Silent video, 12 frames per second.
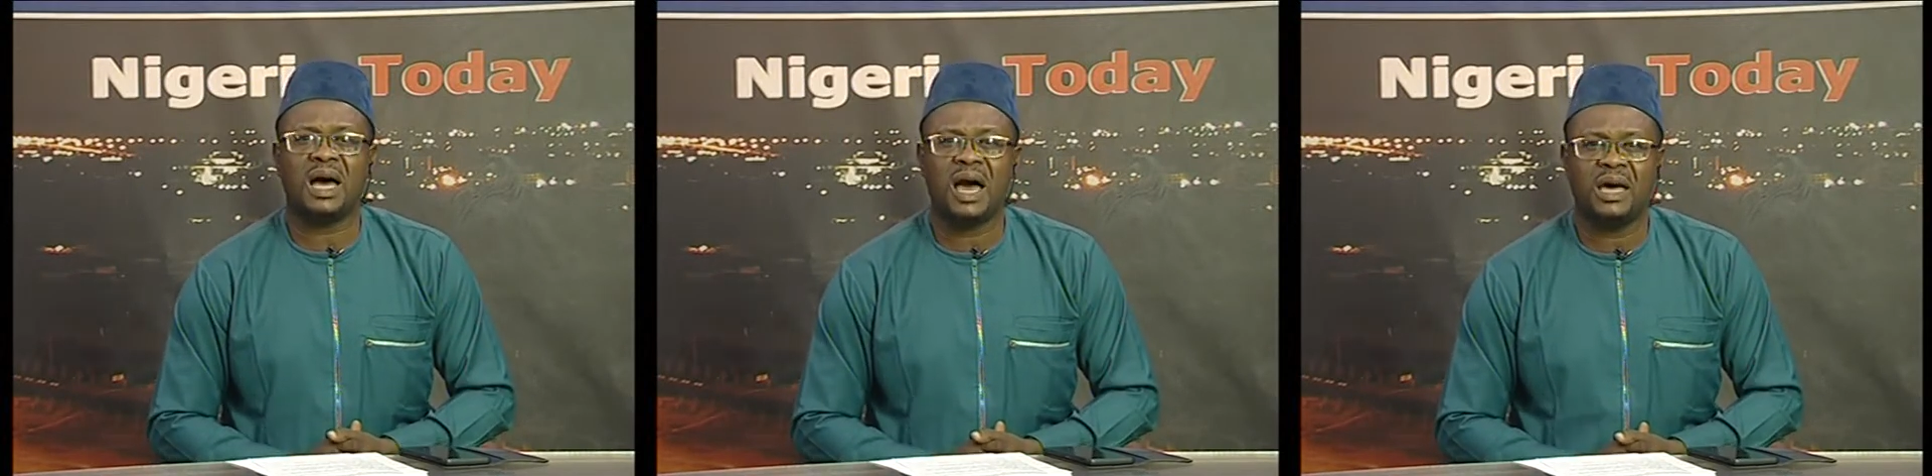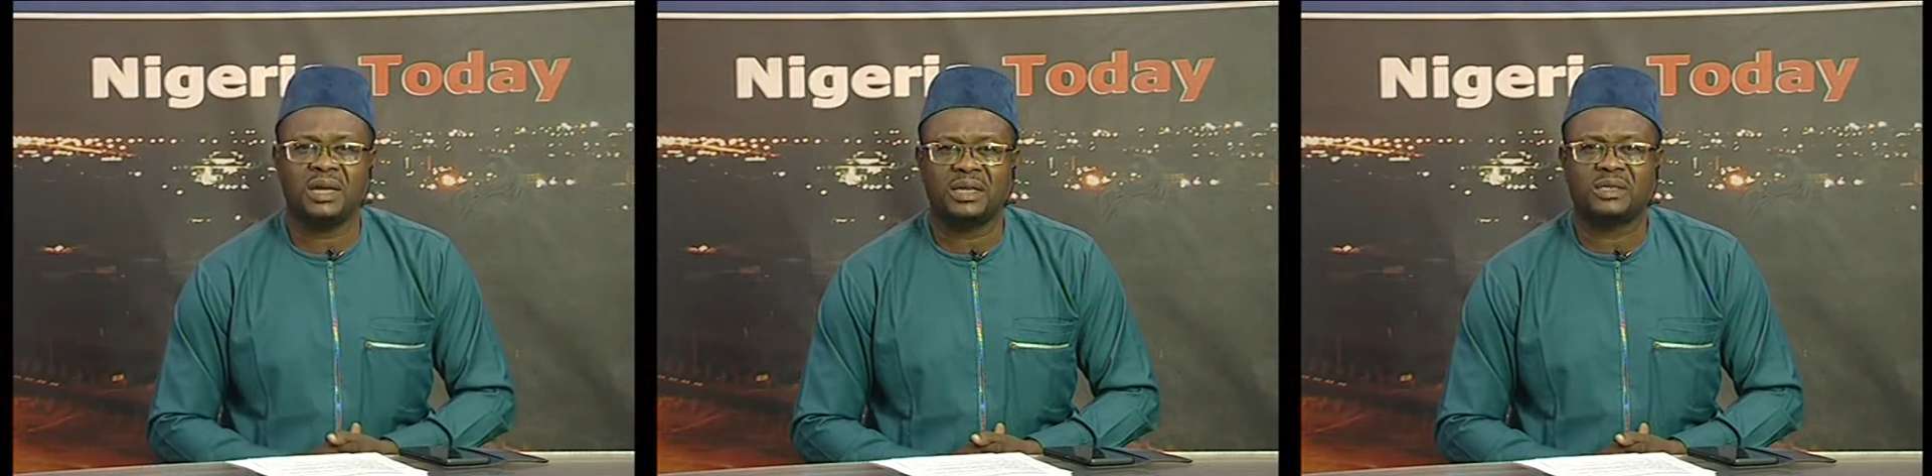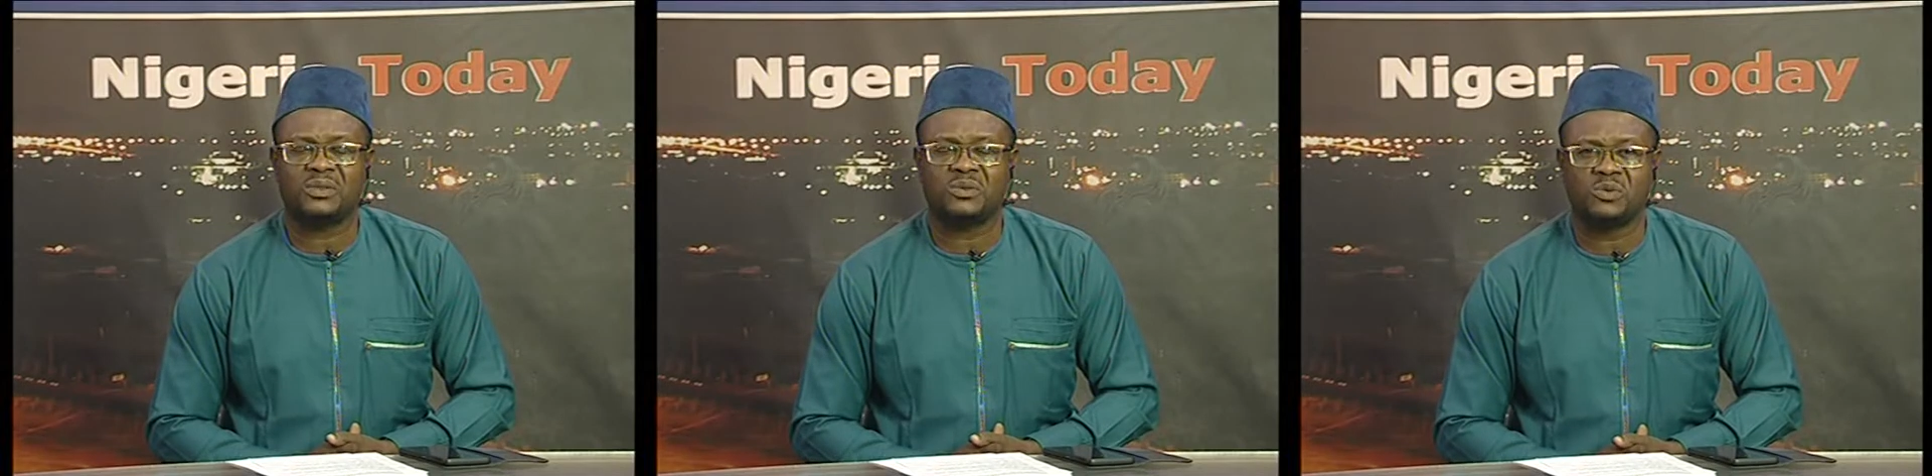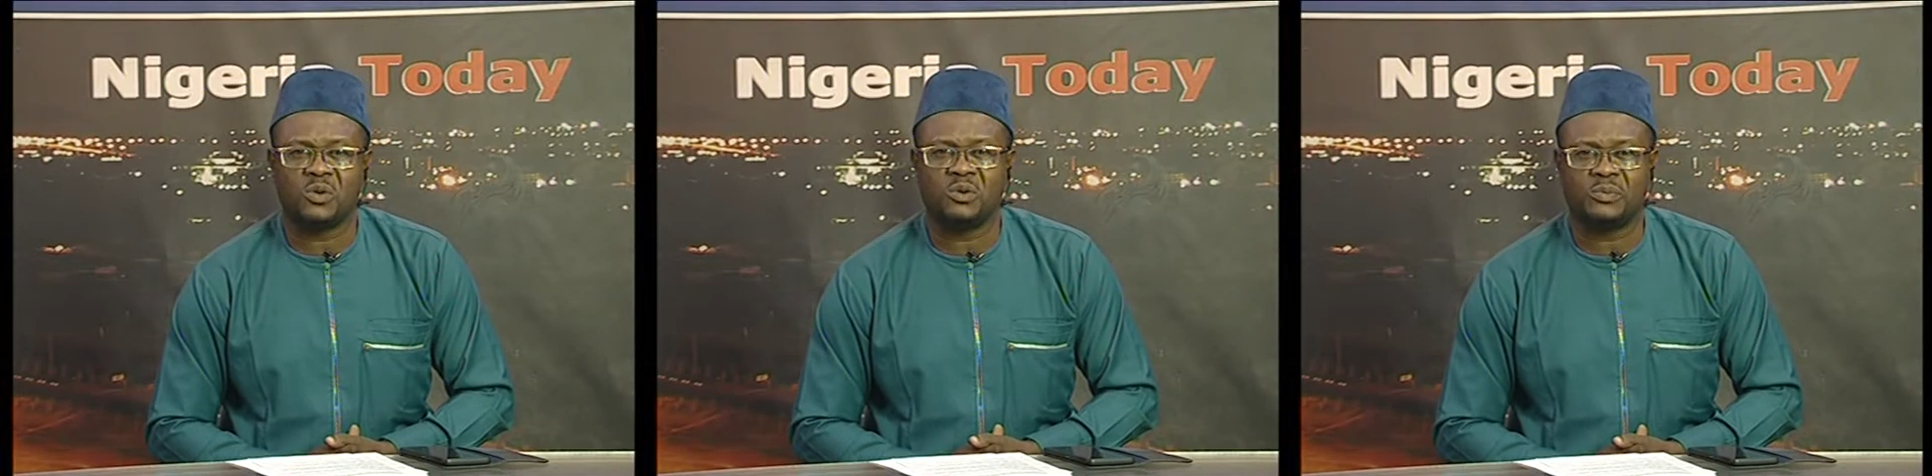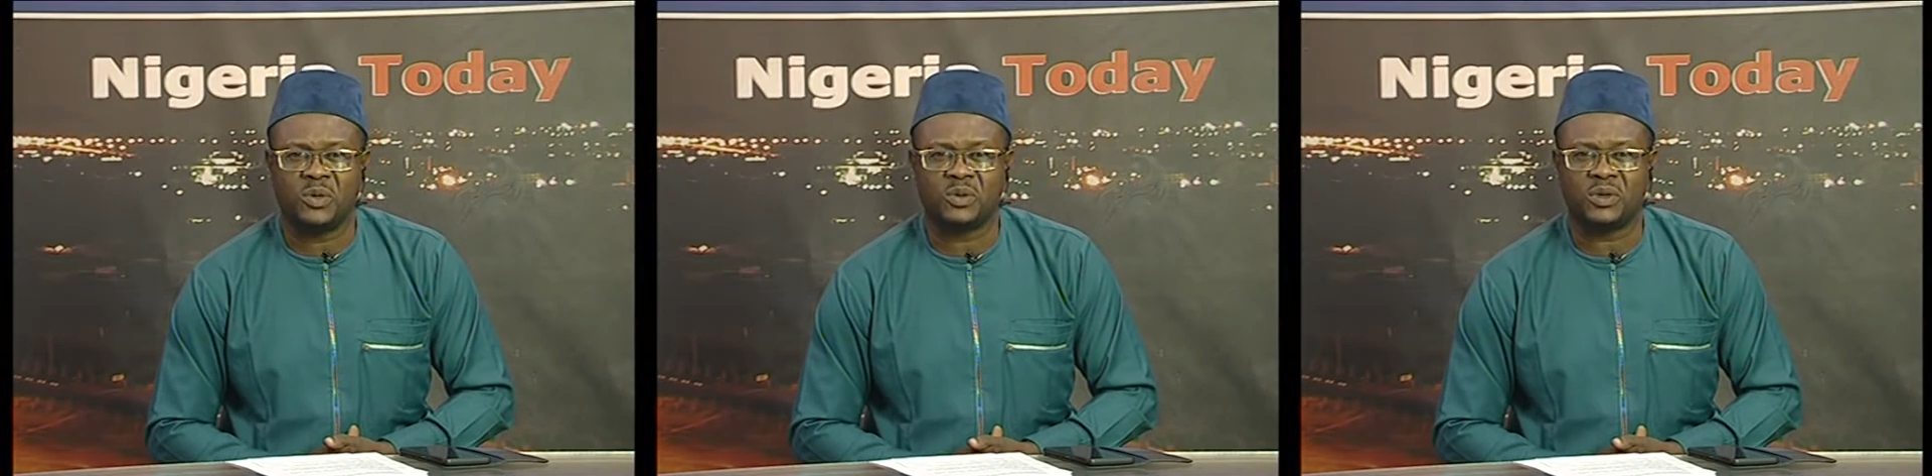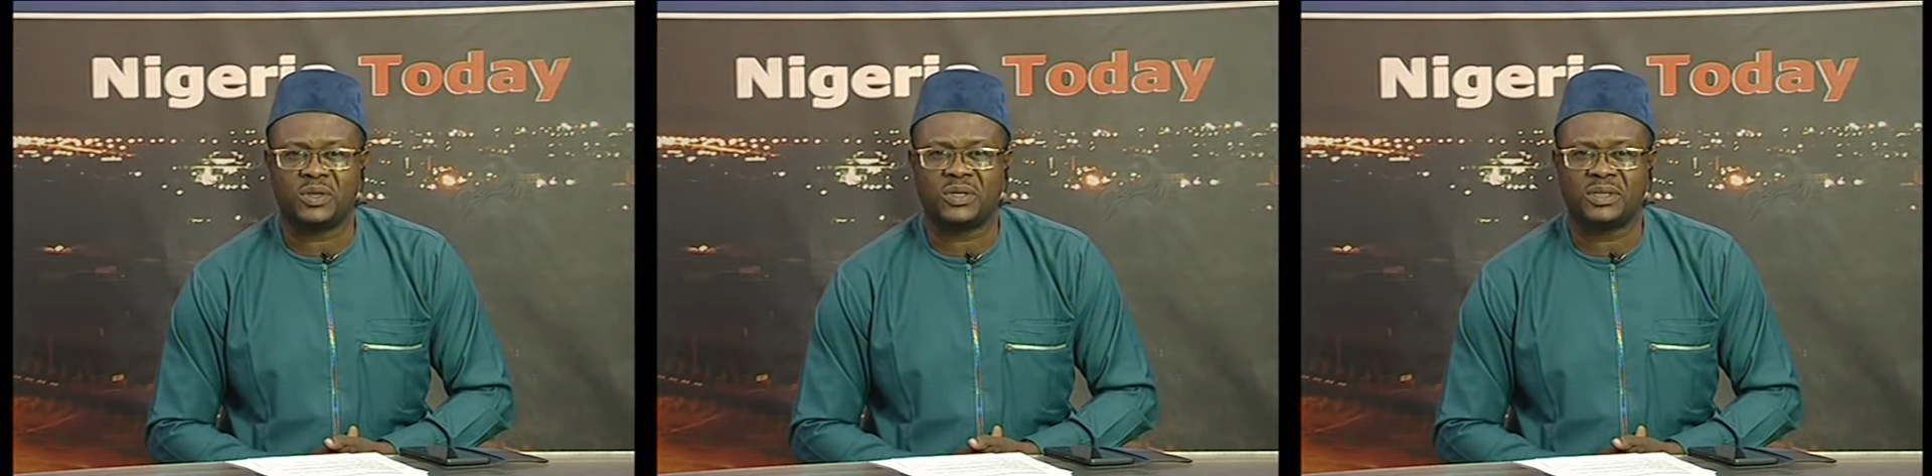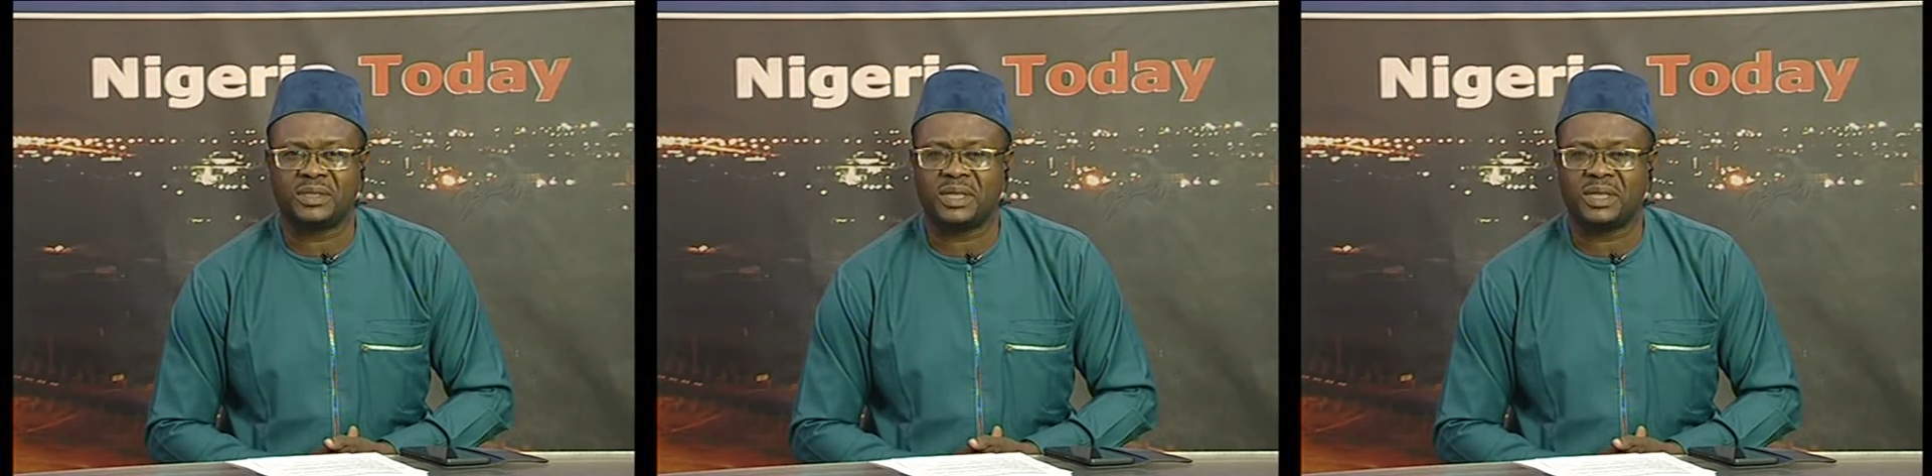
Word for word: INEC's rulebook